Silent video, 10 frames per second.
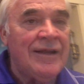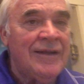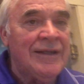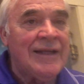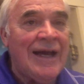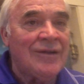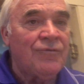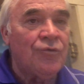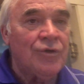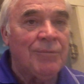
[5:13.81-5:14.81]
in
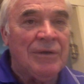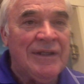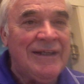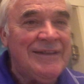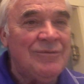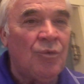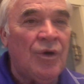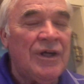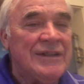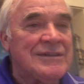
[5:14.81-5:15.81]
California, petite
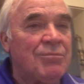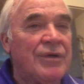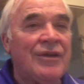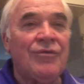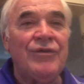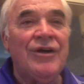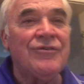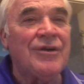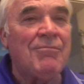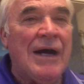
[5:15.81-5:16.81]
wines that bring
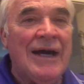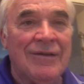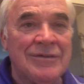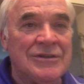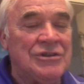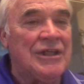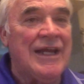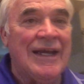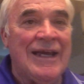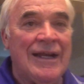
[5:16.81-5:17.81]
300 a bottle because you
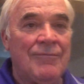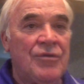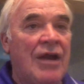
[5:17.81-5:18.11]
can't get them.